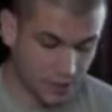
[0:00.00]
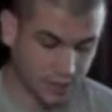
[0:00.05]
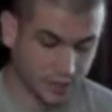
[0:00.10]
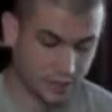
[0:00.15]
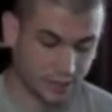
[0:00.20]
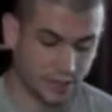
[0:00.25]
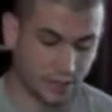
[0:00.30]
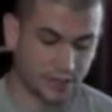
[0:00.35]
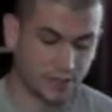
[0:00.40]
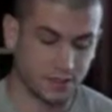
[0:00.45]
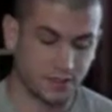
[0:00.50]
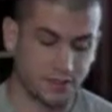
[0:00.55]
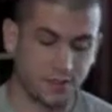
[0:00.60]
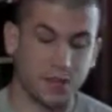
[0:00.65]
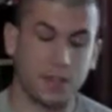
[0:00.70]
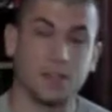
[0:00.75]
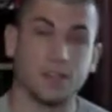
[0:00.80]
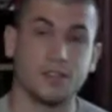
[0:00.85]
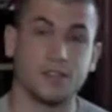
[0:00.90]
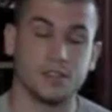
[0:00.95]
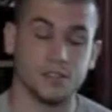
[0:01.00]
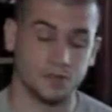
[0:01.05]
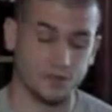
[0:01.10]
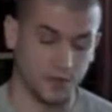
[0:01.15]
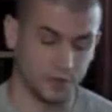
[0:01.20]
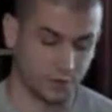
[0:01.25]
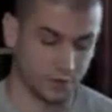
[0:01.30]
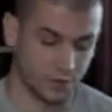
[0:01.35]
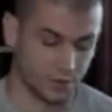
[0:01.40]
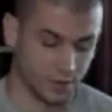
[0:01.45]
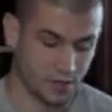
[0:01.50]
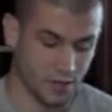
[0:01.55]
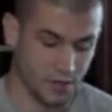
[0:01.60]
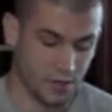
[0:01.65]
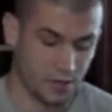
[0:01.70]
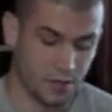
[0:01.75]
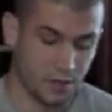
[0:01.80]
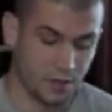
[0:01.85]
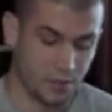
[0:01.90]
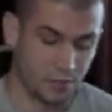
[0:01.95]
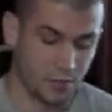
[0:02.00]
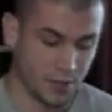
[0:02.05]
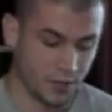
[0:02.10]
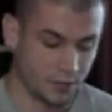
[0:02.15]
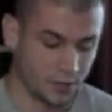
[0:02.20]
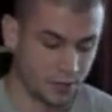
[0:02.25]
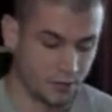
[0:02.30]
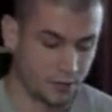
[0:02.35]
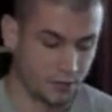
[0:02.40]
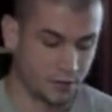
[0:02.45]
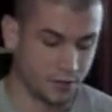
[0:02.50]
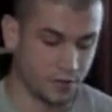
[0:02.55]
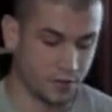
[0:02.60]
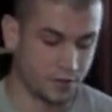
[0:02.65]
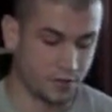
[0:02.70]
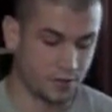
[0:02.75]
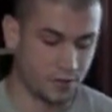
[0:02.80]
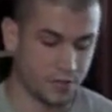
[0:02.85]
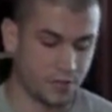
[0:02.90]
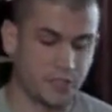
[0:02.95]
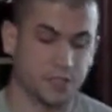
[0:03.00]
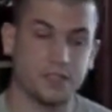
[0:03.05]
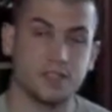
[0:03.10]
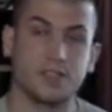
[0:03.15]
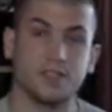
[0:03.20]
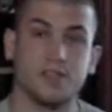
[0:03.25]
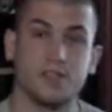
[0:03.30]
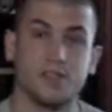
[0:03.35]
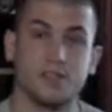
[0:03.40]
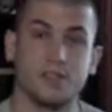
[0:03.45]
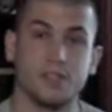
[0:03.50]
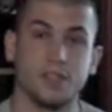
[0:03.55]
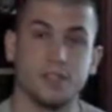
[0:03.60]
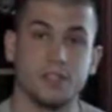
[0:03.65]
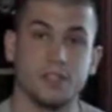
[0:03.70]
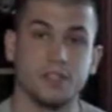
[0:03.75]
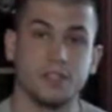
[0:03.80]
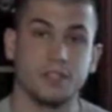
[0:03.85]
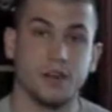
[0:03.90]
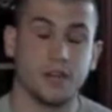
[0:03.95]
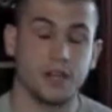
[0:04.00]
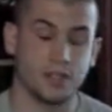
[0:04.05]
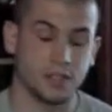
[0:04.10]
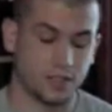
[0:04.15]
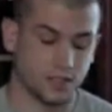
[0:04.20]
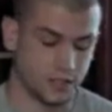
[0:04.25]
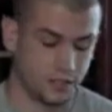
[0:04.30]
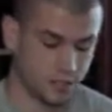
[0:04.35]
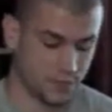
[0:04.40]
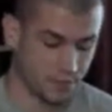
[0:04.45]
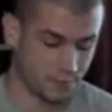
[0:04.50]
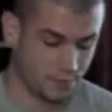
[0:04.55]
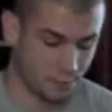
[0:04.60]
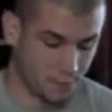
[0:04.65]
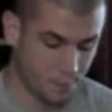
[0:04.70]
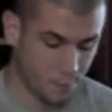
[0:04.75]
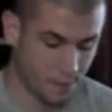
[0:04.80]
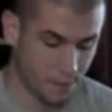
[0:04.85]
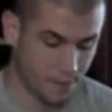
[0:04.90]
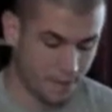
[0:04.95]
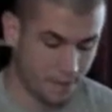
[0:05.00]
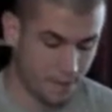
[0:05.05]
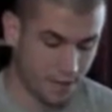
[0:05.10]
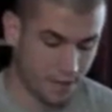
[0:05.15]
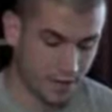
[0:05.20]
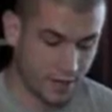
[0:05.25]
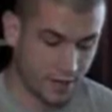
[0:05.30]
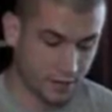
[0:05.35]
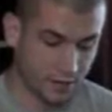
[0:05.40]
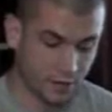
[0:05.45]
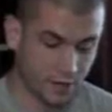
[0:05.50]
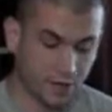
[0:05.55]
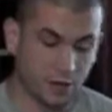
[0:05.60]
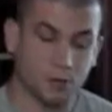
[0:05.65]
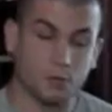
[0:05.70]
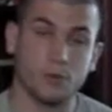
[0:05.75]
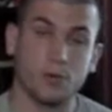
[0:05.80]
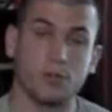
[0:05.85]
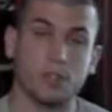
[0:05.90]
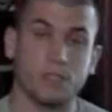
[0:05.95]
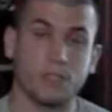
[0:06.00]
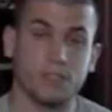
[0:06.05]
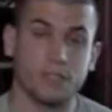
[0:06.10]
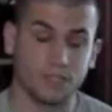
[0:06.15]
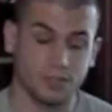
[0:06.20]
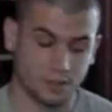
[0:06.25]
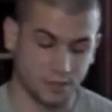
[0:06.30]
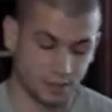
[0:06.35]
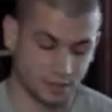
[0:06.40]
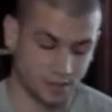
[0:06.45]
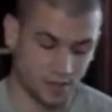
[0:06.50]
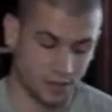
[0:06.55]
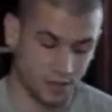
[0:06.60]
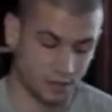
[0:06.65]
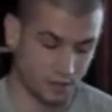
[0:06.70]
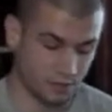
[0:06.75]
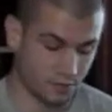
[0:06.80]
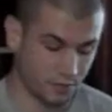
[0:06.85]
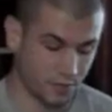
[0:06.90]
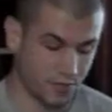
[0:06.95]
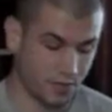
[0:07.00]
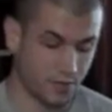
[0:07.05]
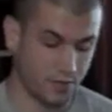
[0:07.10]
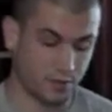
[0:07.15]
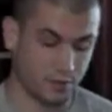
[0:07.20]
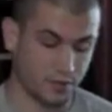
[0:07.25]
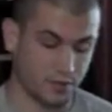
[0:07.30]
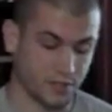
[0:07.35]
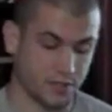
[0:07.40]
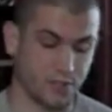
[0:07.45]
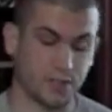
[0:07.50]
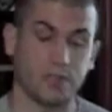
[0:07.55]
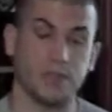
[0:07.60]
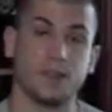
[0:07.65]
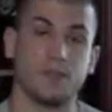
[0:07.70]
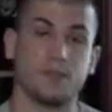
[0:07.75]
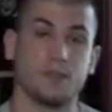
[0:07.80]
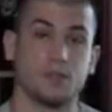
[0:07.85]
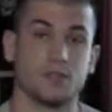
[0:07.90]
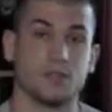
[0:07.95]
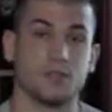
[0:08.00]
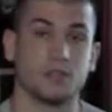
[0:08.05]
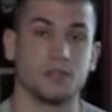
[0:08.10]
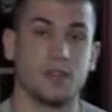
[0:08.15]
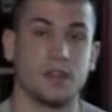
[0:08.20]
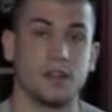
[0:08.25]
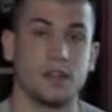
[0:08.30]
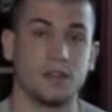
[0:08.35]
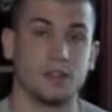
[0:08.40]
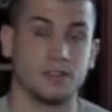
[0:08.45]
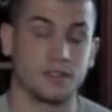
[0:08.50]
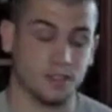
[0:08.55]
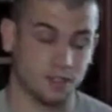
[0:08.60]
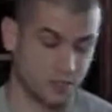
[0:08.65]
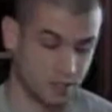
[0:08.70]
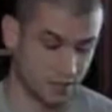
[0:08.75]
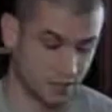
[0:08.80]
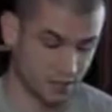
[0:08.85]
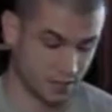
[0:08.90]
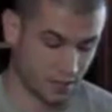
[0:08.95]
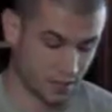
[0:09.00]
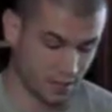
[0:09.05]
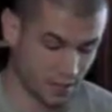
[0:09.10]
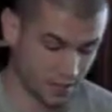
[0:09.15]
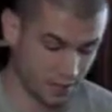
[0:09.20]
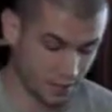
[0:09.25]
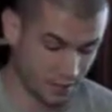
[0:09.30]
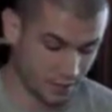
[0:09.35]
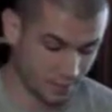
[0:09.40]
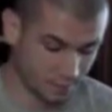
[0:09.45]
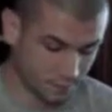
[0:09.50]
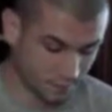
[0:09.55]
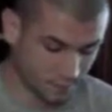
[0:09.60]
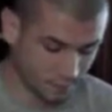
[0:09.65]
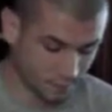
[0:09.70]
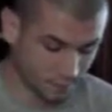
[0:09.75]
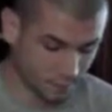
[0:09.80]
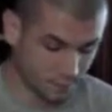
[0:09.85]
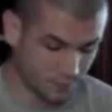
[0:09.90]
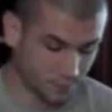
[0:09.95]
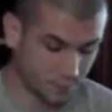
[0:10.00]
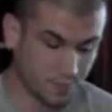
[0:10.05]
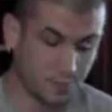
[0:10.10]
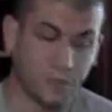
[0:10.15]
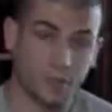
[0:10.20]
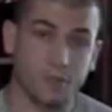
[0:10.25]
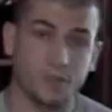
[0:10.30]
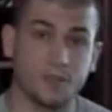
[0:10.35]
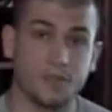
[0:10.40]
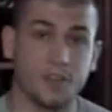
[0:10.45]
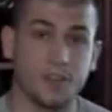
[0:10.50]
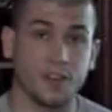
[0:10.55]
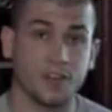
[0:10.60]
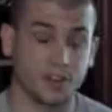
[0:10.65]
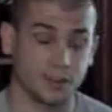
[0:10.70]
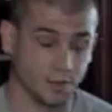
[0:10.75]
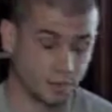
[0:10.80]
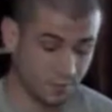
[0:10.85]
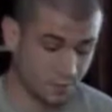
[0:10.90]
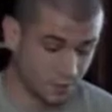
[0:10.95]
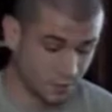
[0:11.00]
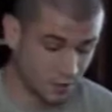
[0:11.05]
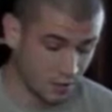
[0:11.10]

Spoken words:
Extensive violence viewing may lead to decreased sensitivity to violence and a greater willingness to tolerate increasing levels of violence in society. Fear.